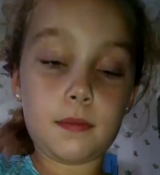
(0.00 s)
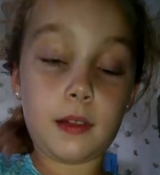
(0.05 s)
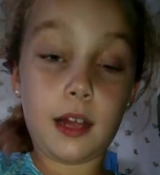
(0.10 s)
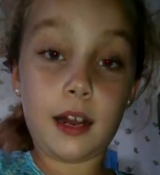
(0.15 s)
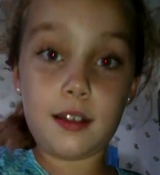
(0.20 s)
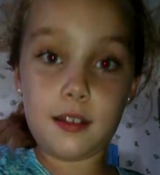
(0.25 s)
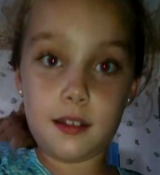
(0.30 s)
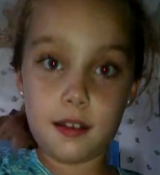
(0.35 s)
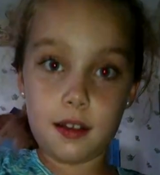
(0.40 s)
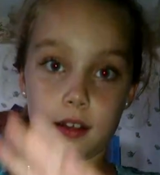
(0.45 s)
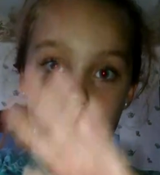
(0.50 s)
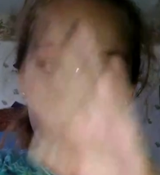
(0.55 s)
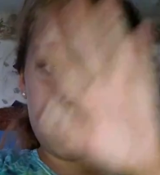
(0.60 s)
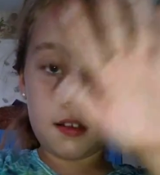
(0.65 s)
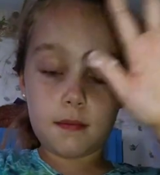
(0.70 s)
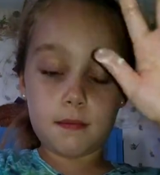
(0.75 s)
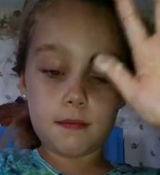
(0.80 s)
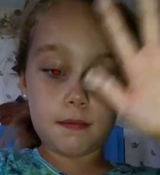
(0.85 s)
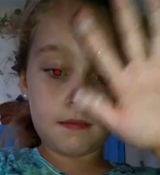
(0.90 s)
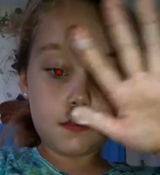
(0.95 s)
That's
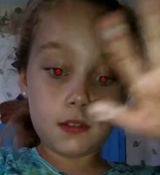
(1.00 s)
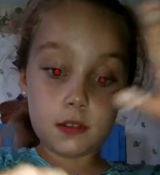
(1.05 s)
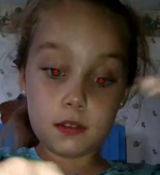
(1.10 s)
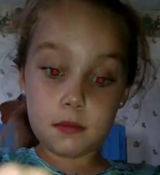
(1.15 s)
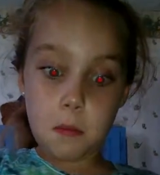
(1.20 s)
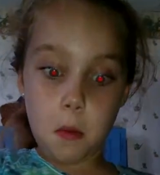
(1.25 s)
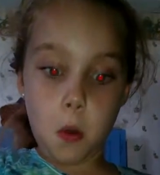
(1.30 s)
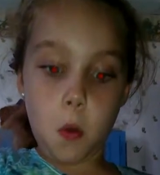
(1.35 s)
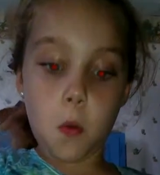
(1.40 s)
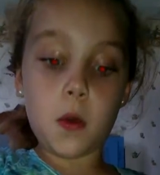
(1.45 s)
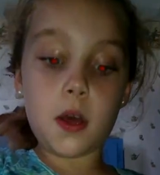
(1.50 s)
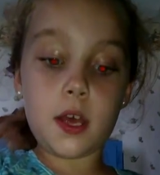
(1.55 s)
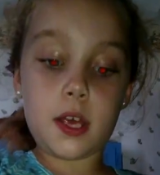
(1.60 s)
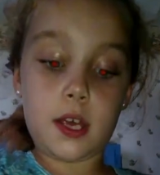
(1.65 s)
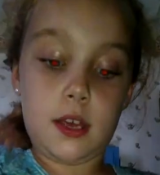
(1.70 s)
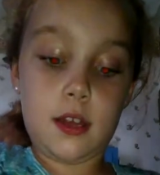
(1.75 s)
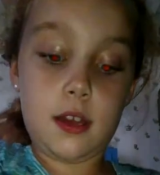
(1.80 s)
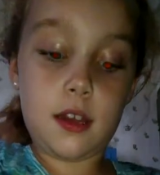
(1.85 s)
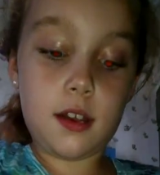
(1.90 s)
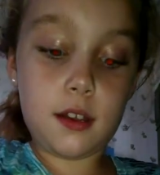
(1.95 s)
not smoke,
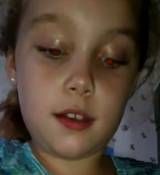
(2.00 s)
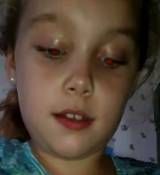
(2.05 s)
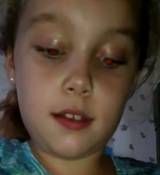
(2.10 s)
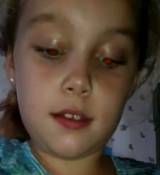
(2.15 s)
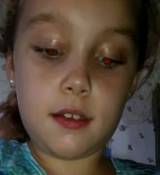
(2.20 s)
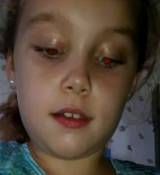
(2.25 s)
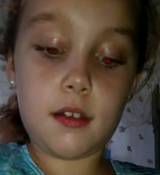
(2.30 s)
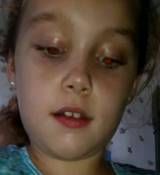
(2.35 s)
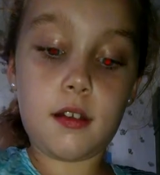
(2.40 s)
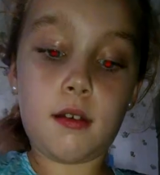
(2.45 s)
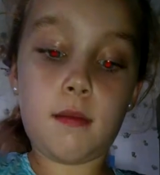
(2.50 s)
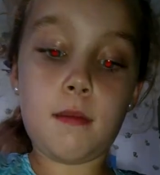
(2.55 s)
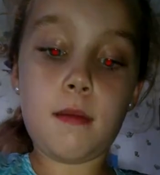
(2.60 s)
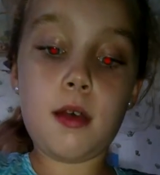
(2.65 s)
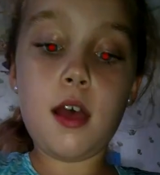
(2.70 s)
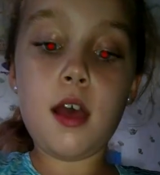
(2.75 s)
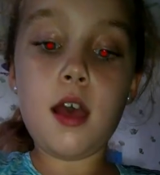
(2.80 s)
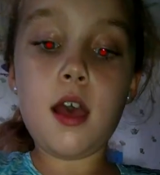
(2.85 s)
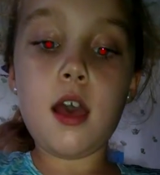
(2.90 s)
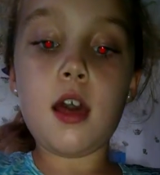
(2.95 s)
it's
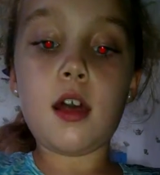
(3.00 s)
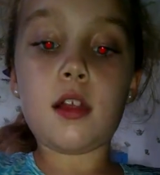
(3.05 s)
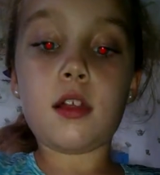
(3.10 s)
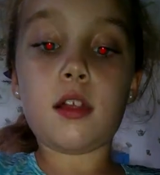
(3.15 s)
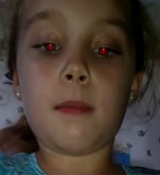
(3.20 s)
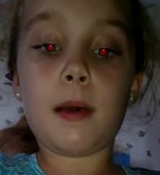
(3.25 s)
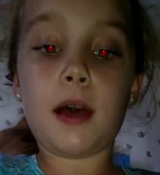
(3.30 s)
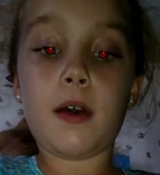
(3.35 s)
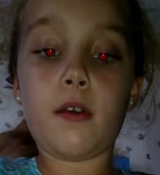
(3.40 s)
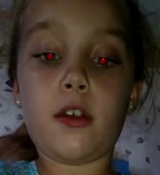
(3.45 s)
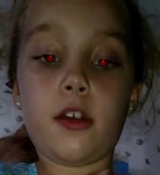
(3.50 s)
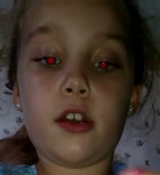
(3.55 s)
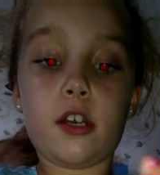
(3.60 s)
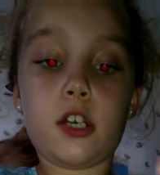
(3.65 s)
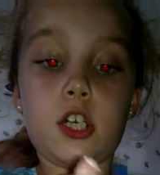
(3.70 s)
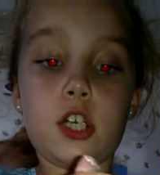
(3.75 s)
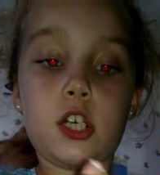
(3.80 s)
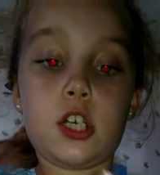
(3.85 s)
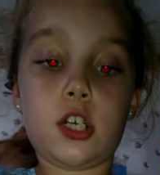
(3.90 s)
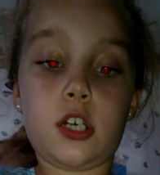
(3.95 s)
the
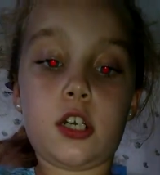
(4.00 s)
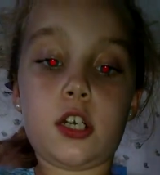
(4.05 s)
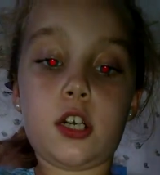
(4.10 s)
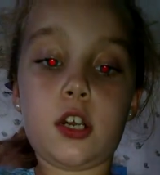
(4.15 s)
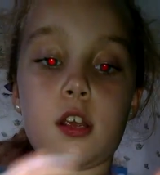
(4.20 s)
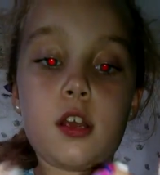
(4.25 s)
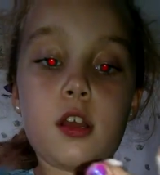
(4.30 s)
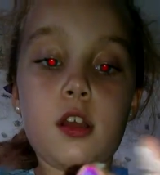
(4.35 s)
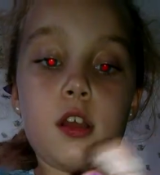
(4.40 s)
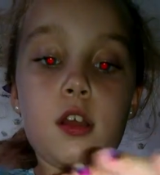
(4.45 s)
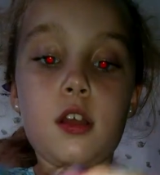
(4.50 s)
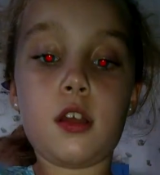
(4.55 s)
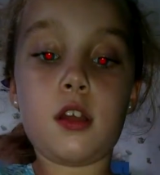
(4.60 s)
powdered sugar.